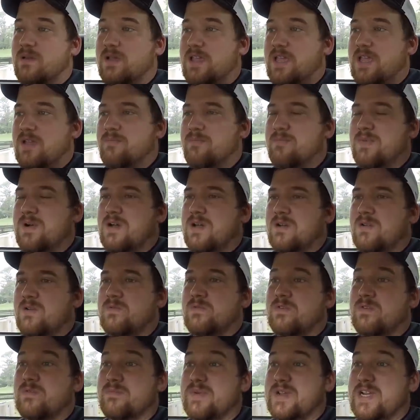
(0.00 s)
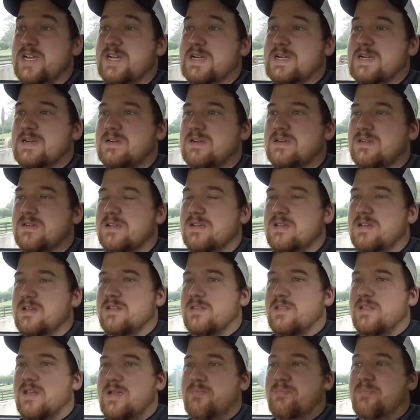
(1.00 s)
M model Premier.
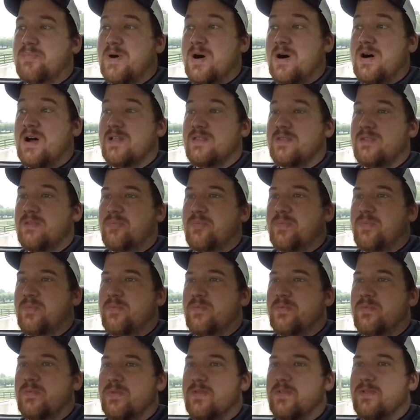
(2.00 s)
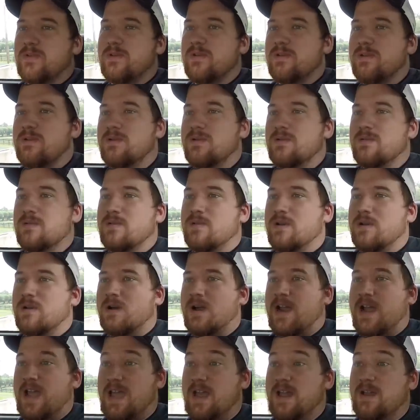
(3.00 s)
They bought
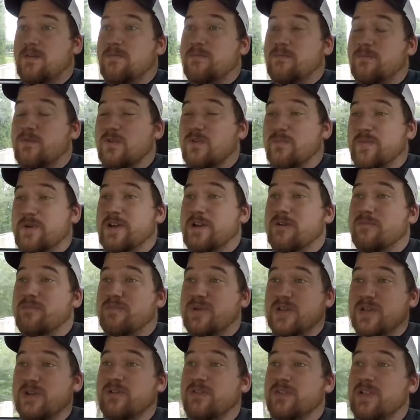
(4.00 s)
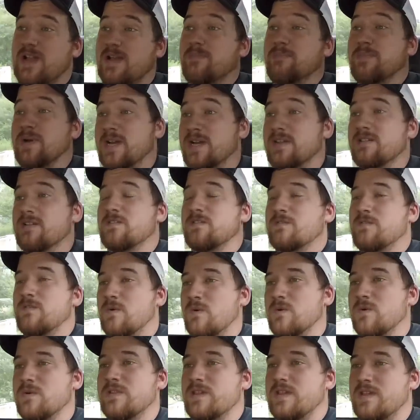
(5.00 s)
or had Premier build that baler
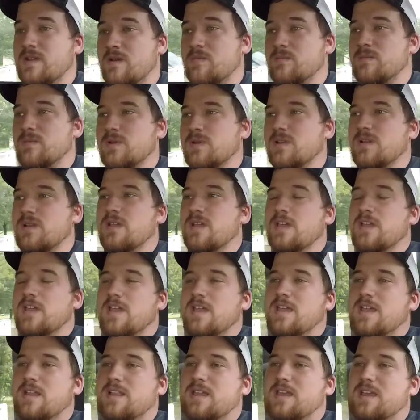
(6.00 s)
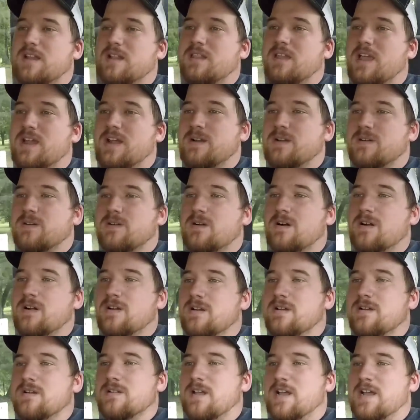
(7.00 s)
for them, and then later
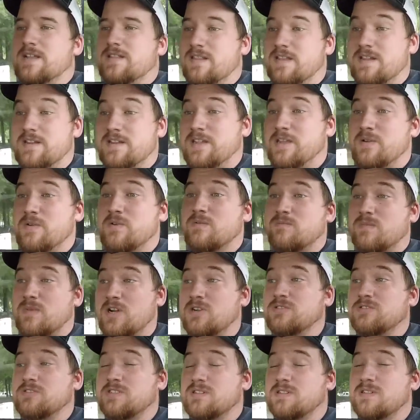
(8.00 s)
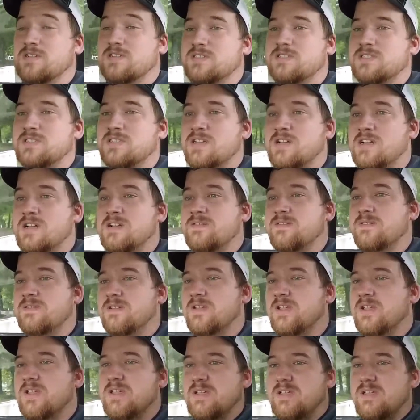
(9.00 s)
on, like they do with most of their stuff,
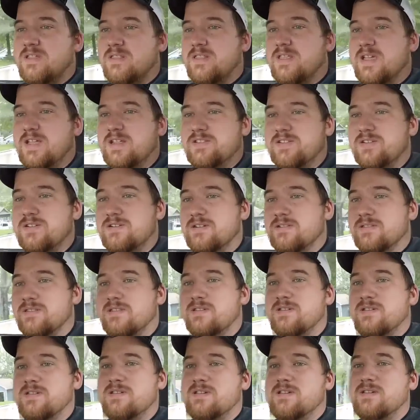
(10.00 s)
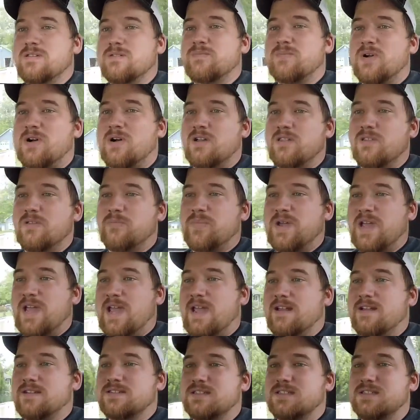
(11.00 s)
they bought the
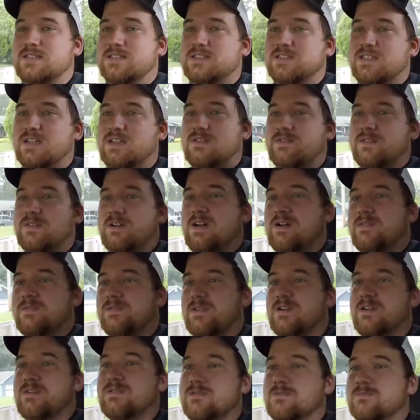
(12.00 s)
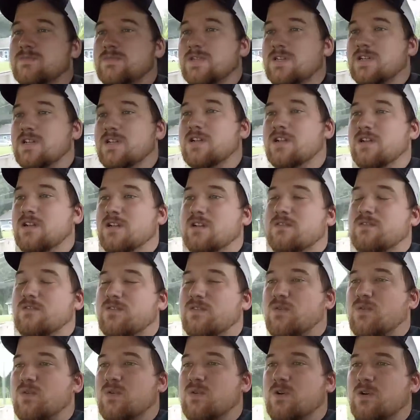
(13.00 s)
patents and stuff off of them
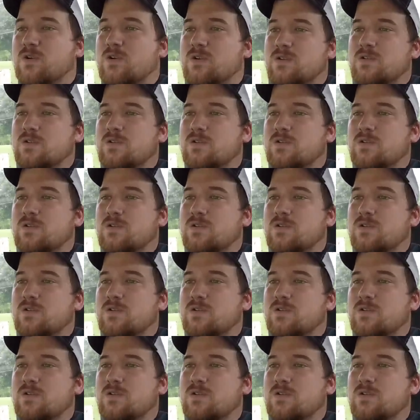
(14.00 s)
for